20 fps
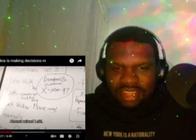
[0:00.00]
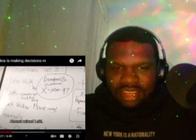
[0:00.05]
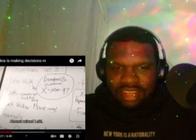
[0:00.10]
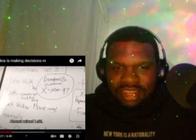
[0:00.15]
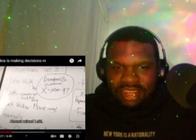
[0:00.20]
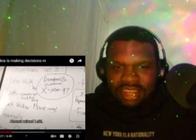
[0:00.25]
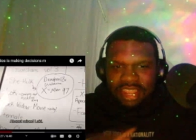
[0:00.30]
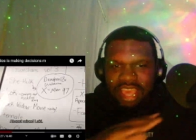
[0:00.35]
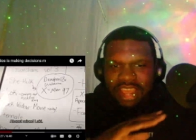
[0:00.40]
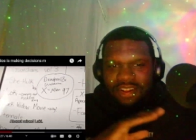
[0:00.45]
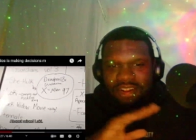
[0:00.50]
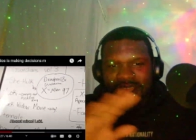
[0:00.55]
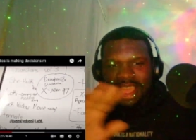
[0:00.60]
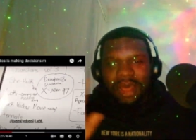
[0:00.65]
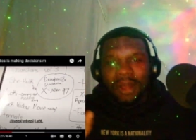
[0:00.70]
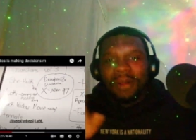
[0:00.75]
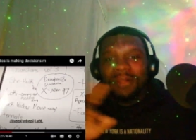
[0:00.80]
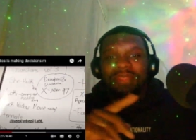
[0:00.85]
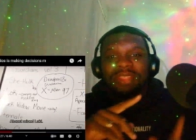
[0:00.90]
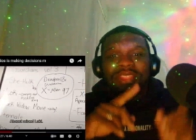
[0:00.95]
that are
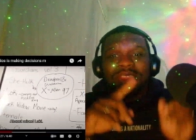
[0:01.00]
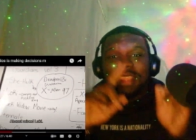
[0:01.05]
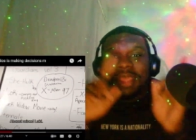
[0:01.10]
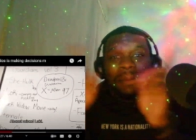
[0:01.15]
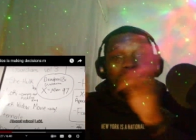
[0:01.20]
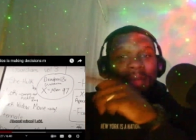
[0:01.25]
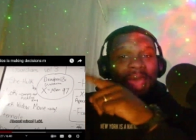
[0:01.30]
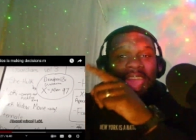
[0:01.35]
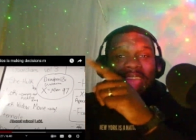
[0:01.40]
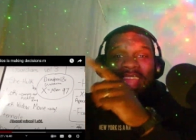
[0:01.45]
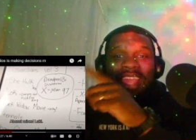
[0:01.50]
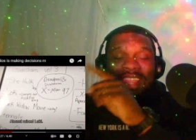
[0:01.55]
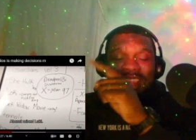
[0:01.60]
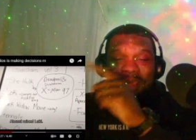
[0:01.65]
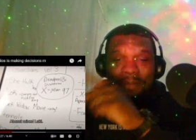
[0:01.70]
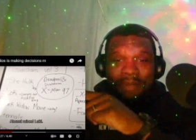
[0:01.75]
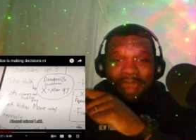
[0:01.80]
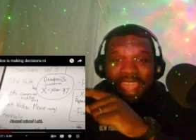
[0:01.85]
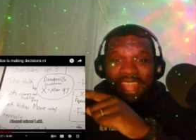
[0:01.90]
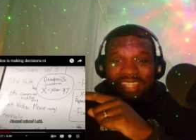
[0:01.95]
out, the back,
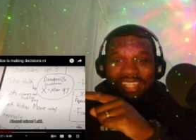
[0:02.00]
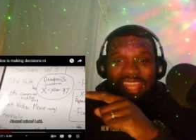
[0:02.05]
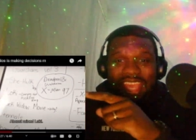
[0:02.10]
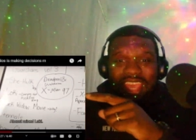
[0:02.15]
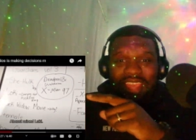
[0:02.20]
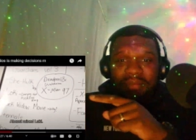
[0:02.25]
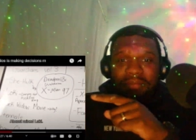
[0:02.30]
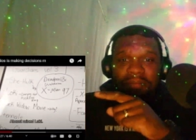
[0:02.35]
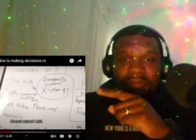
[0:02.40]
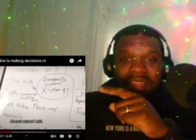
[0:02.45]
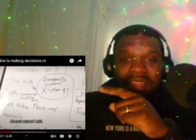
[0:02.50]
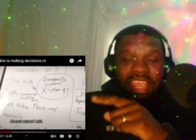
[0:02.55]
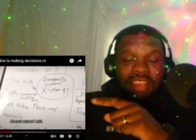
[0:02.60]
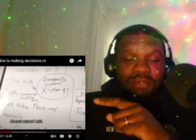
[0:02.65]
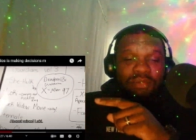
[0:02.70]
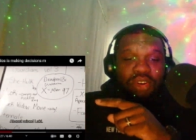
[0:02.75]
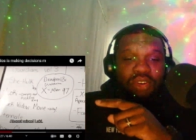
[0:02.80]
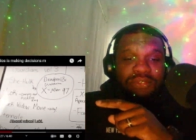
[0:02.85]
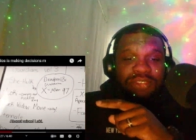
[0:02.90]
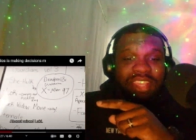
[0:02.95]
the back then Blade
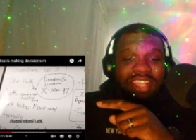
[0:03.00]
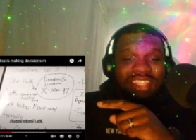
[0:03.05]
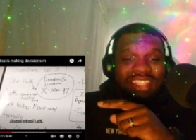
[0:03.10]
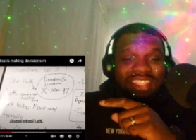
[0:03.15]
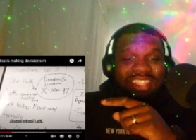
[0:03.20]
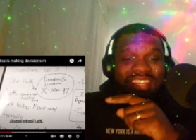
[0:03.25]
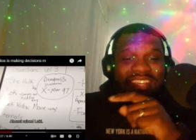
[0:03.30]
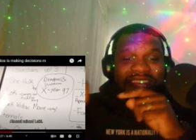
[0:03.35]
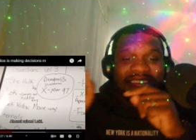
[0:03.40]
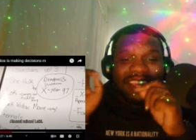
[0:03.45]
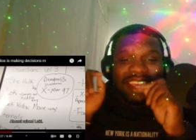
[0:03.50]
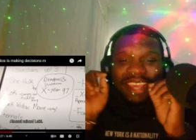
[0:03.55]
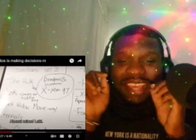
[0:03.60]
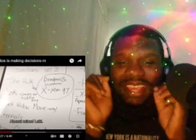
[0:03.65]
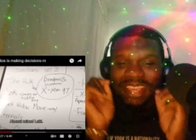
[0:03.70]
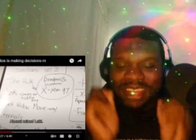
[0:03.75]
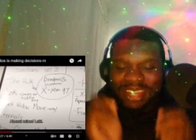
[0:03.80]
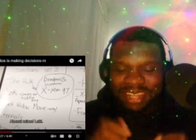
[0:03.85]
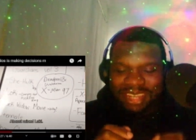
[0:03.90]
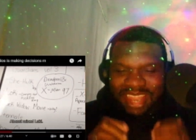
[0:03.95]
movies
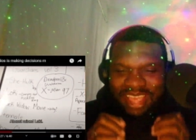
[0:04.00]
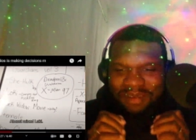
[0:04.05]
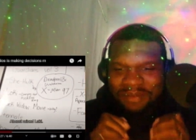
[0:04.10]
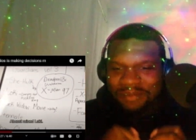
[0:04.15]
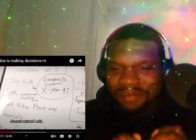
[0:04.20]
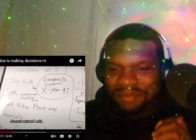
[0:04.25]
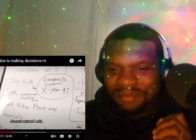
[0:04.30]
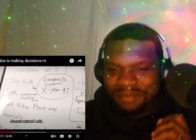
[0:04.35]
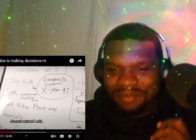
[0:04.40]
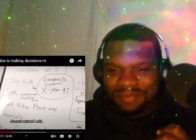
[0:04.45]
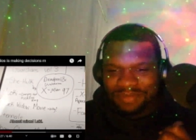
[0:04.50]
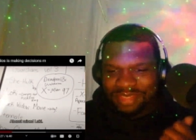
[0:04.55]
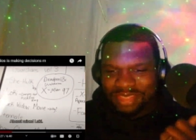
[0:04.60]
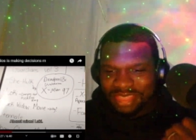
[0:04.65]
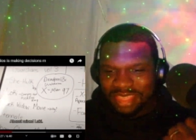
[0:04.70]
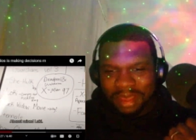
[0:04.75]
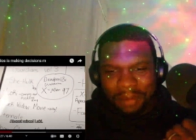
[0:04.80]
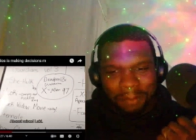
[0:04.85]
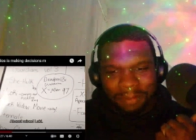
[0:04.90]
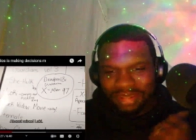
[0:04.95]
them
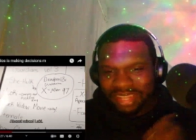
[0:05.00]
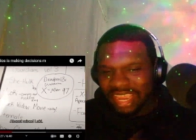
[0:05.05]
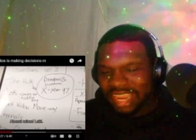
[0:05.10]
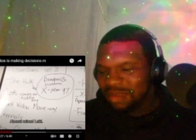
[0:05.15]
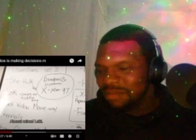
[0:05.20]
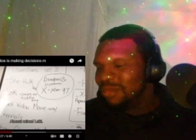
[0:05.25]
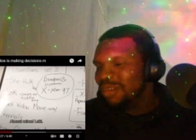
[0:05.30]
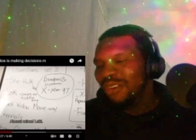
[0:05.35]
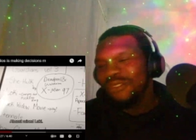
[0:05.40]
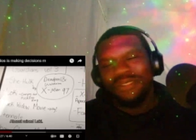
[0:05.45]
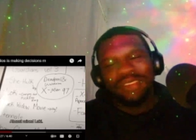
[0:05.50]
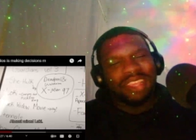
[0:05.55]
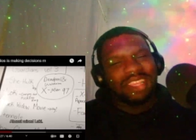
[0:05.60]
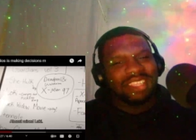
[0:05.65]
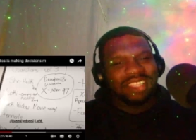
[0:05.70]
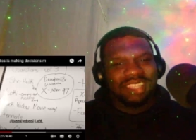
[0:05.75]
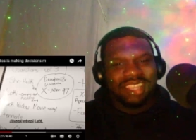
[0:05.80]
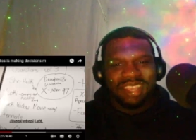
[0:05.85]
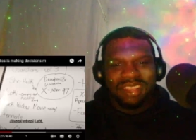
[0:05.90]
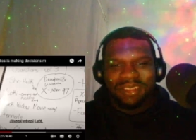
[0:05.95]
them Blade
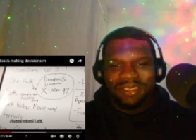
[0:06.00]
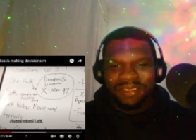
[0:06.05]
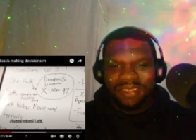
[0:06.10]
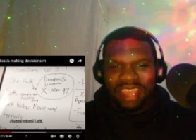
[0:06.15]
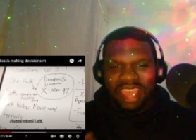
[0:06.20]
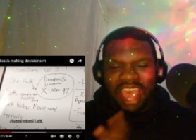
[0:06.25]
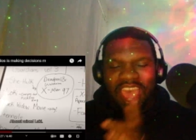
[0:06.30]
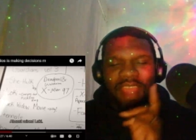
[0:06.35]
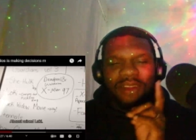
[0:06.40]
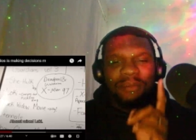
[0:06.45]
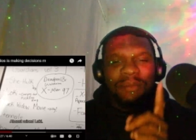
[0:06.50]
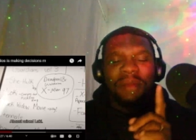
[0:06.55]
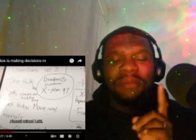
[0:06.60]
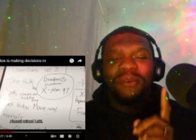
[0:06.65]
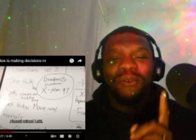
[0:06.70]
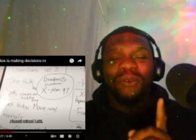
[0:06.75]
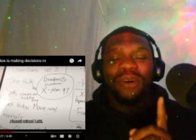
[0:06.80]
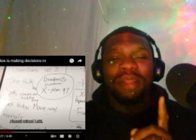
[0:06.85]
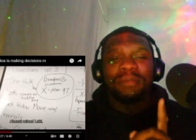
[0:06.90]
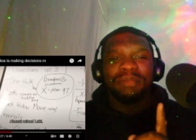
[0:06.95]
movies. I
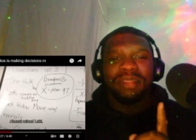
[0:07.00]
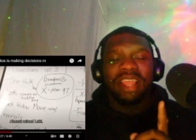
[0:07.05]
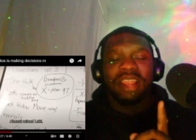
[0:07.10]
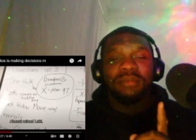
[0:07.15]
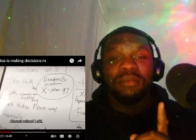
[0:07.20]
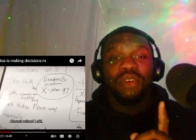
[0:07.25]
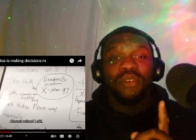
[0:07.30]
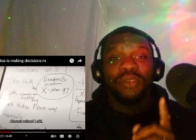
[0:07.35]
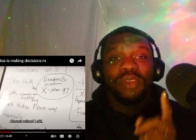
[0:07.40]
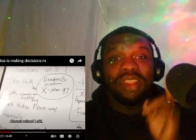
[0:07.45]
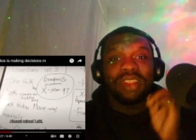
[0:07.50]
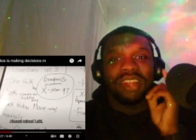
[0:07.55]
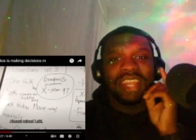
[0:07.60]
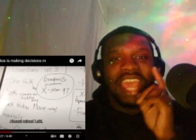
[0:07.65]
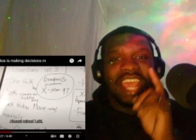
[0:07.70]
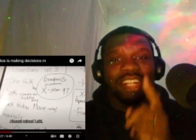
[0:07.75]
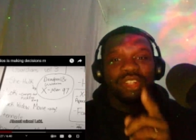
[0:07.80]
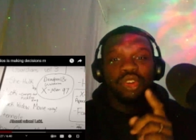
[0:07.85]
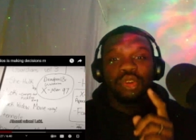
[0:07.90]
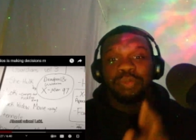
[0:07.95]
remember one Blade movie
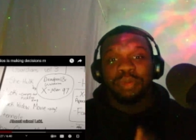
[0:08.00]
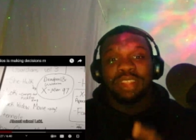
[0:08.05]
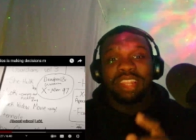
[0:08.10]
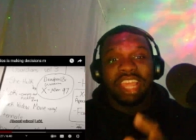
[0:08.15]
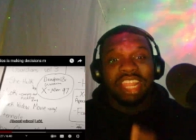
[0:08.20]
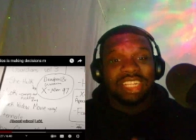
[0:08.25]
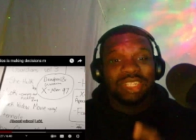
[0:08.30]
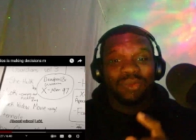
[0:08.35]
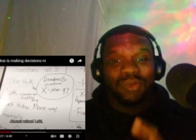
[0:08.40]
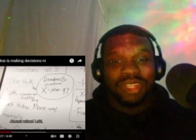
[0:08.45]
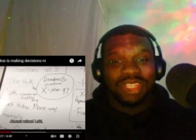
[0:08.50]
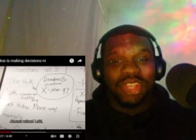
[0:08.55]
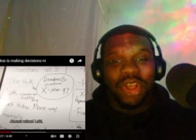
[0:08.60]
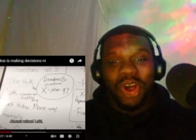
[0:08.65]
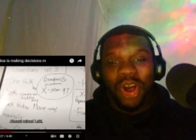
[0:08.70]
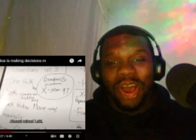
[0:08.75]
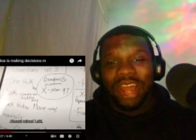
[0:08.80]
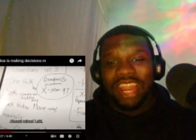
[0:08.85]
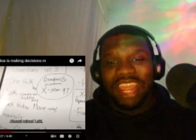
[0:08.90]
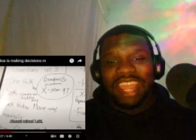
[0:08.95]
that Triple H was
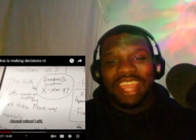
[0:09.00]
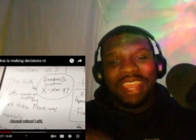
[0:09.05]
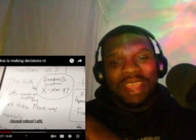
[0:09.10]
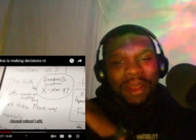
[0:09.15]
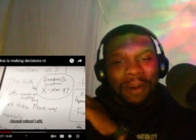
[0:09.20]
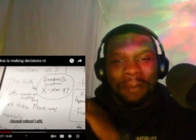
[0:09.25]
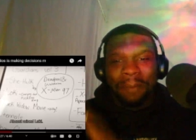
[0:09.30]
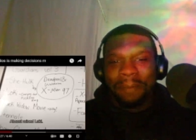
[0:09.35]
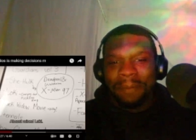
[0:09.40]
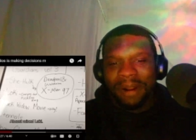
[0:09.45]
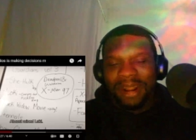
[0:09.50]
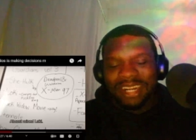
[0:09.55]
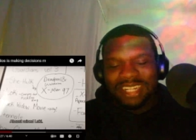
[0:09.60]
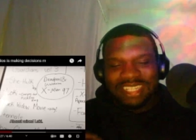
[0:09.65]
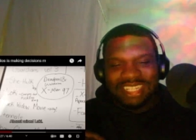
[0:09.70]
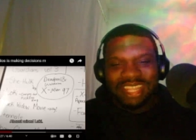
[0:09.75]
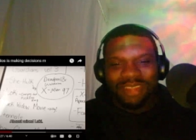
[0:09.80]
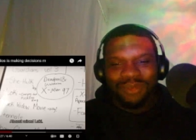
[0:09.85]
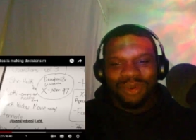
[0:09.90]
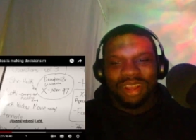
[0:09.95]
on it.
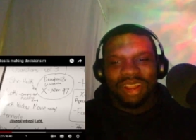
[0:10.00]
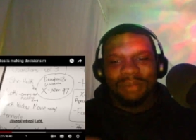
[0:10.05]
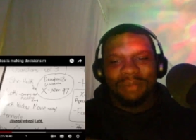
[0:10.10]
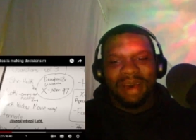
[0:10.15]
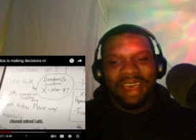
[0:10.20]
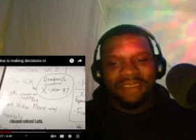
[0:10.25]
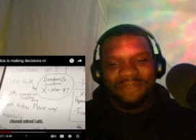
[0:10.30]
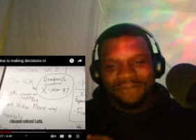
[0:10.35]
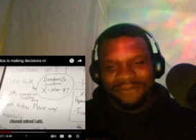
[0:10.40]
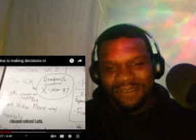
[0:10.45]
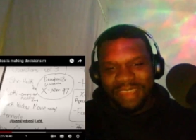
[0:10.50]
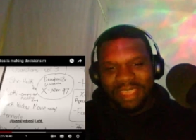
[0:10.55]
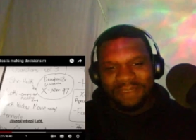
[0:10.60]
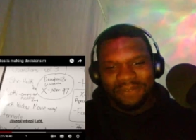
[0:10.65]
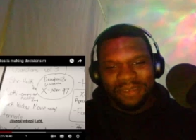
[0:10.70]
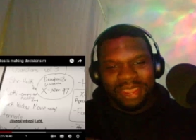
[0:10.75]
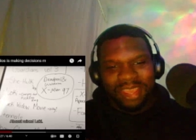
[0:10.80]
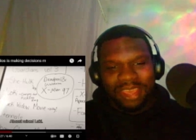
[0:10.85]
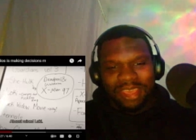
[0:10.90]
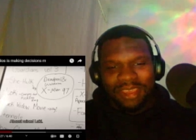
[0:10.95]
Personally, one of my
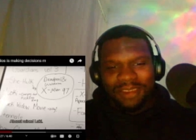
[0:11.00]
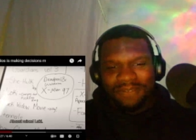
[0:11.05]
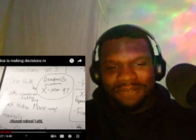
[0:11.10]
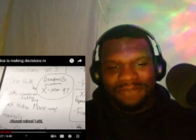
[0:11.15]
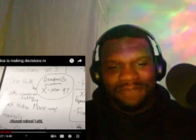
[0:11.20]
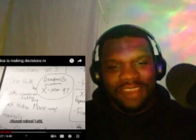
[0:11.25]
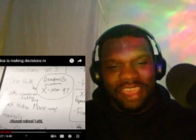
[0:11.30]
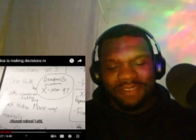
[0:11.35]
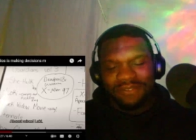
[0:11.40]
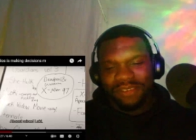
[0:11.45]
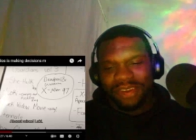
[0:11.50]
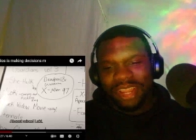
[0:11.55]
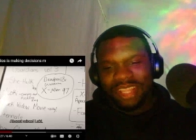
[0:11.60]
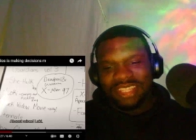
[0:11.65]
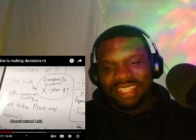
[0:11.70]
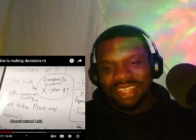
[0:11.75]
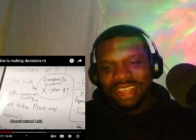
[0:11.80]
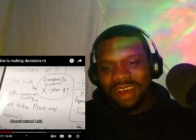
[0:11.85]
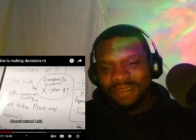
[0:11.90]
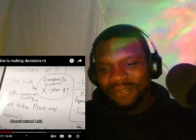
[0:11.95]
favorite
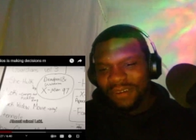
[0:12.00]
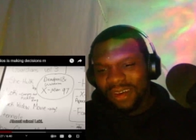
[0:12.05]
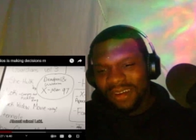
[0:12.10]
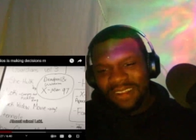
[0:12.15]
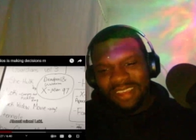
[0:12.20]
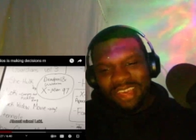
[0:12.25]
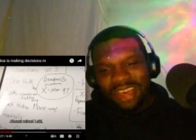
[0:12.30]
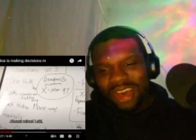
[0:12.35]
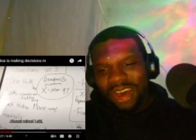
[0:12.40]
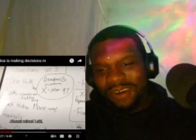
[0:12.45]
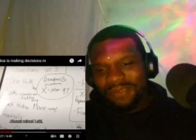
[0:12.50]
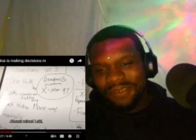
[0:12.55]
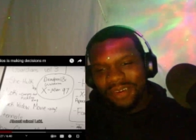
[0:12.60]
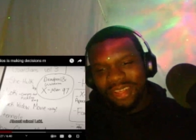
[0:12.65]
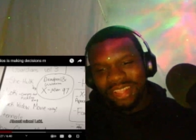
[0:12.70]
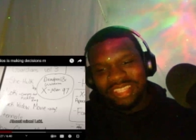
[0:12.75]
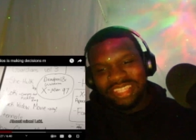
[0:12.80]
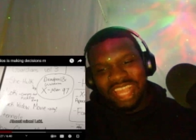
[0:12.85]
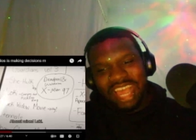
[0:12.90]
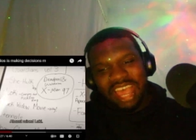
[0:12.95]
favorites of all of
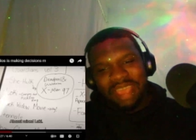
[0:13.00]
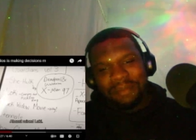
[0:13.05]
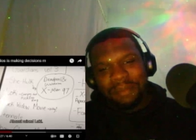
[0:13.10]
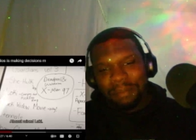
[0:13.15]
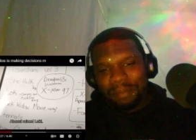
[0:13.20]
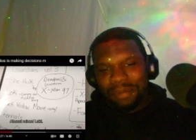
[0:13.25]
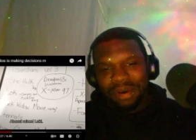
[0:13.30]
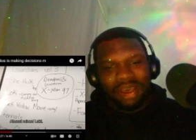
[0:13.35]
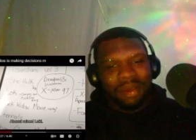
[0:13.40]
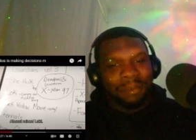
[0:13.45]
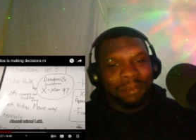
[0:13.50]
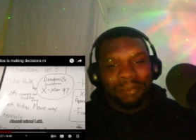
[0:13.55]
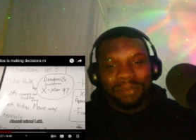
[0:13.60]
all time. But